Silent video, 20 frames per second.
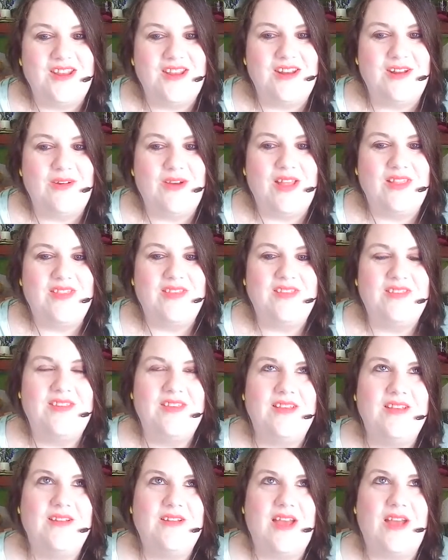you know,
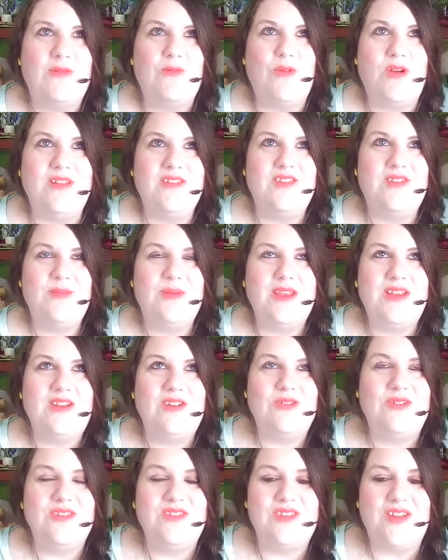at once speak
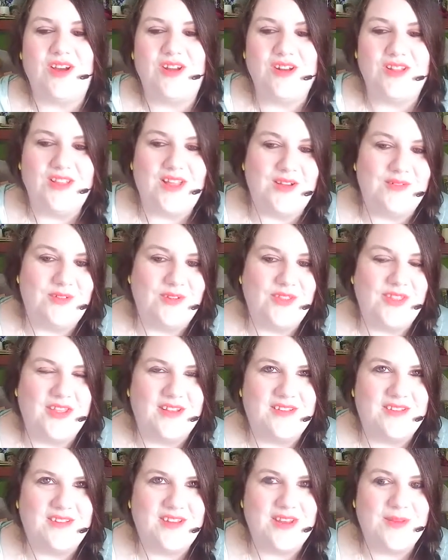to us on a level
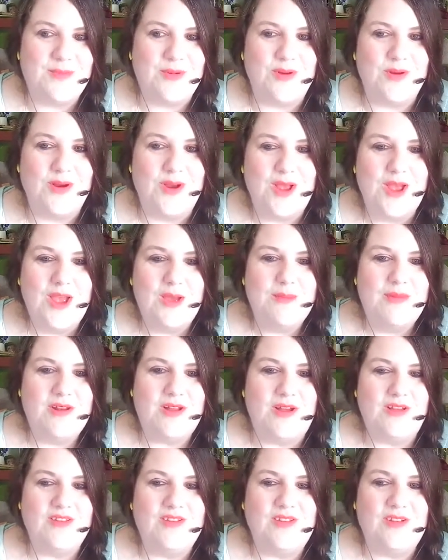that's deeper, but
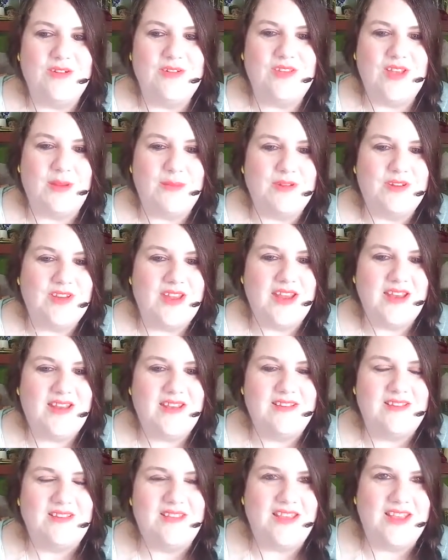also
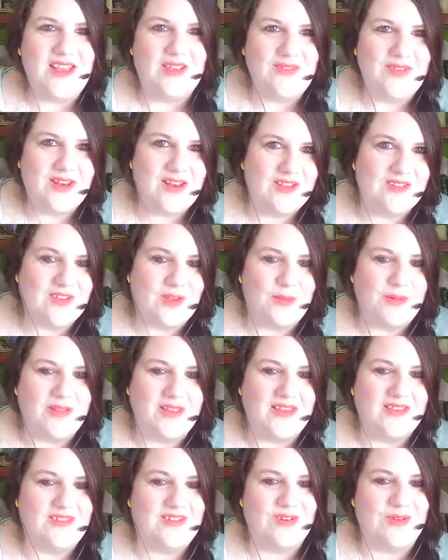simultaneously giving us a
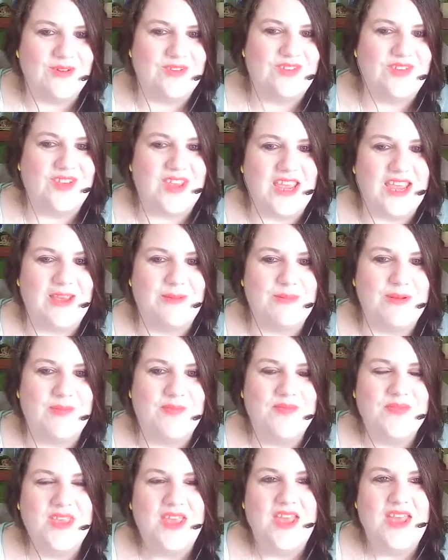place to escape.
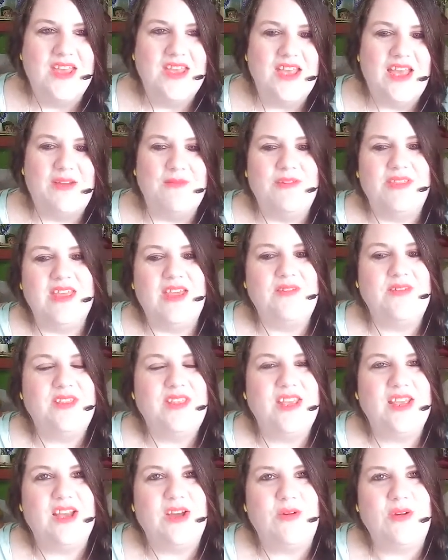And with
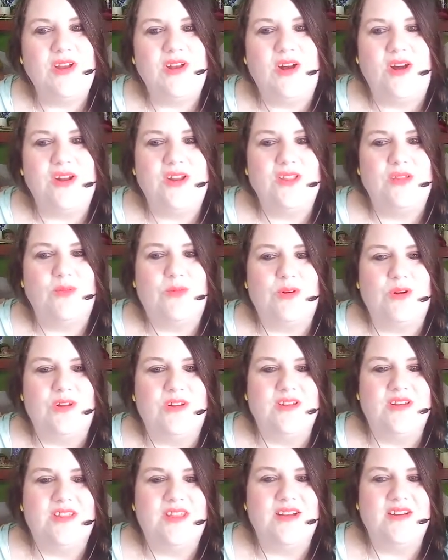everything going on in the
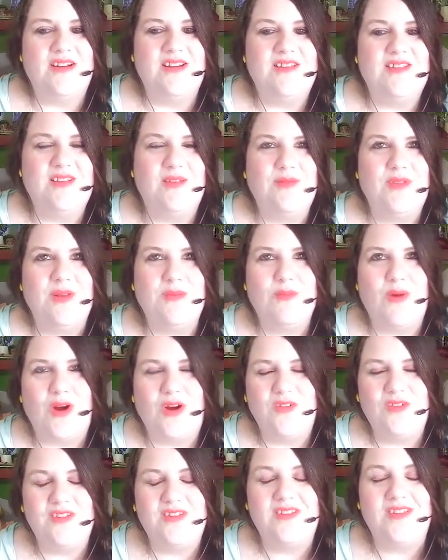world, there is something
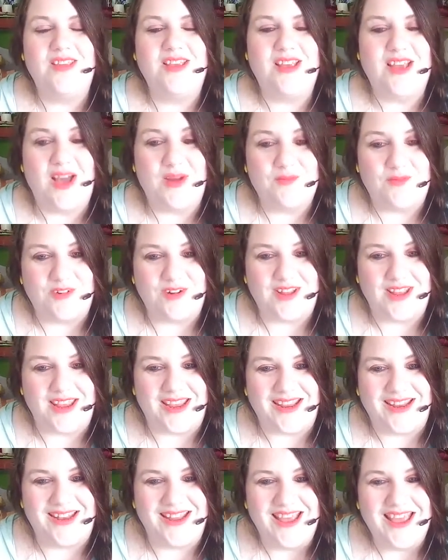marvelously
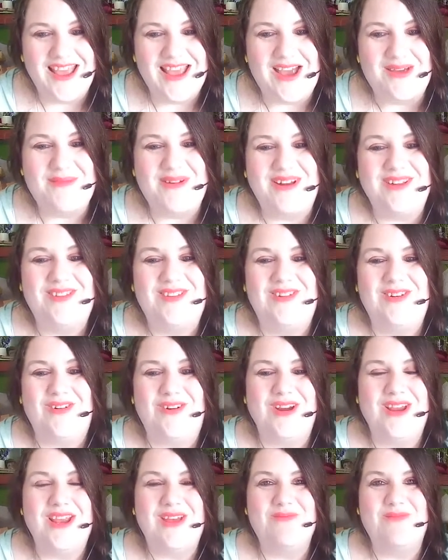comforting about a
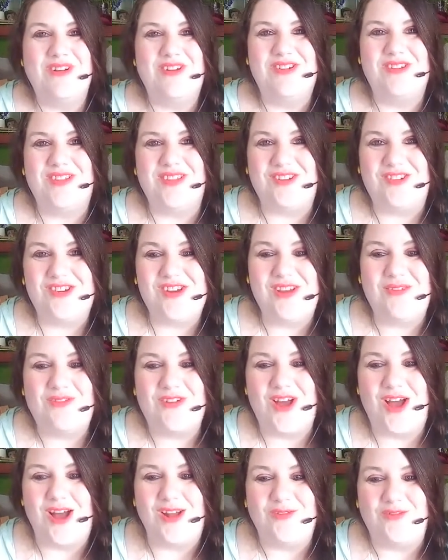story in which the chief
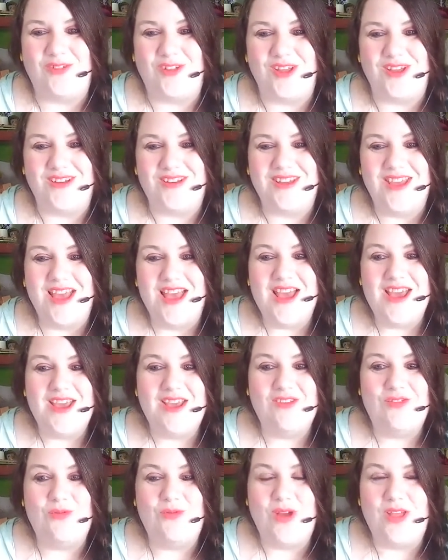conflict
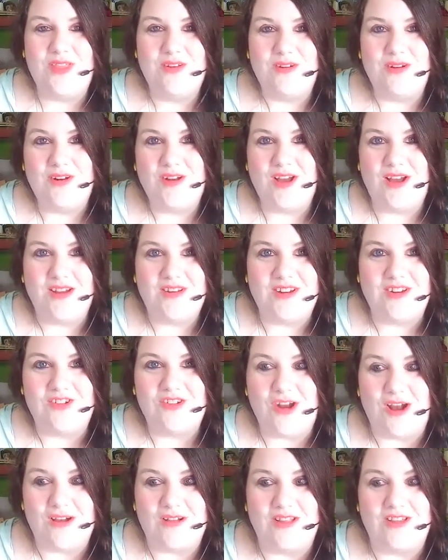is whether or not a
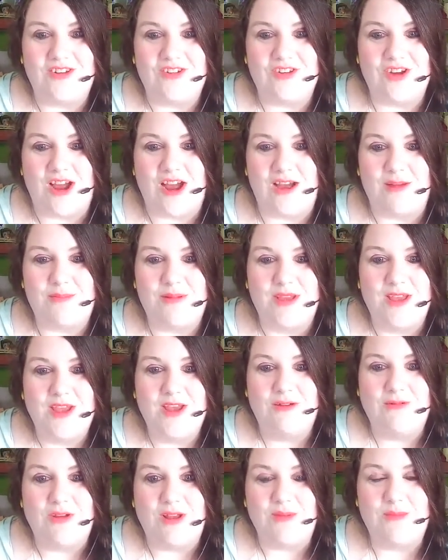chocolate shop
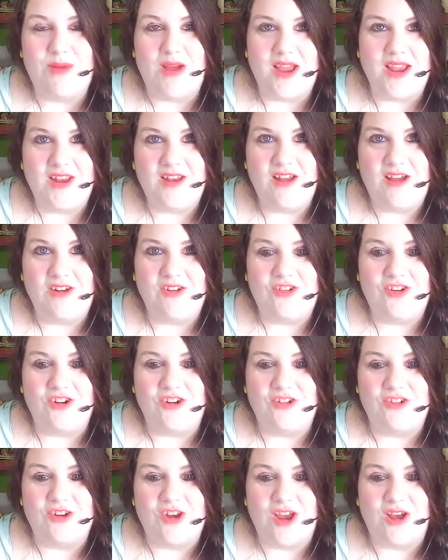run by a
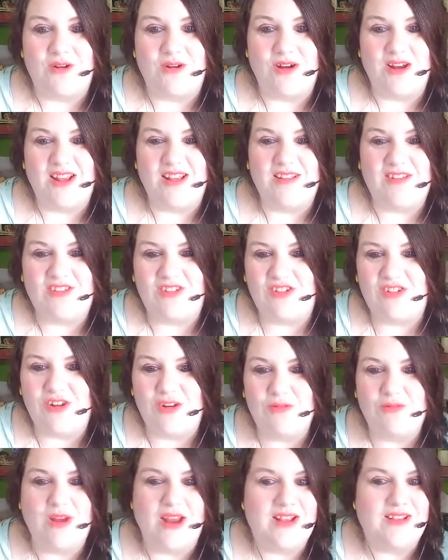non-churchgoer is
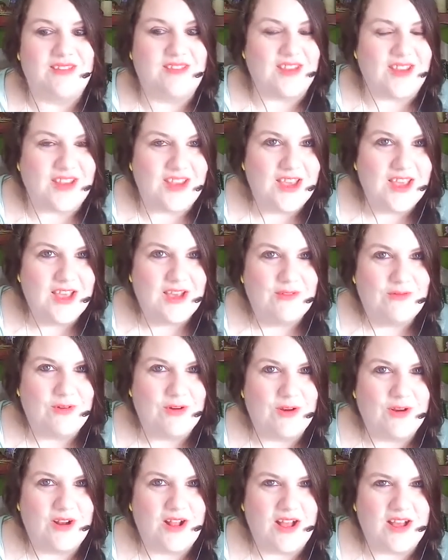too racy
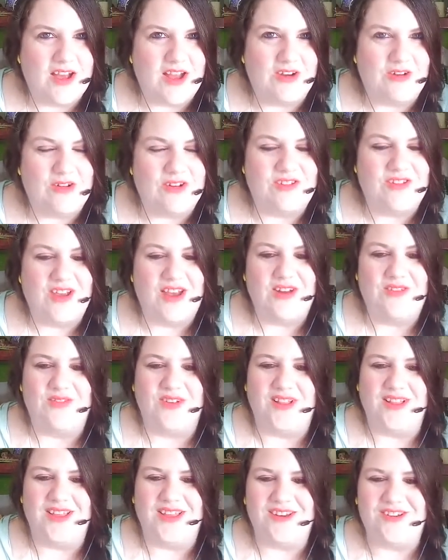for a countryside
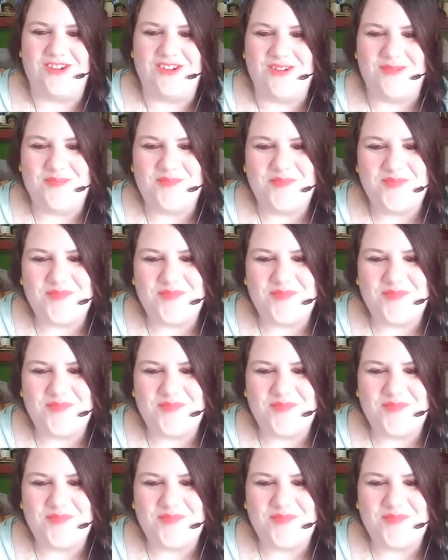village.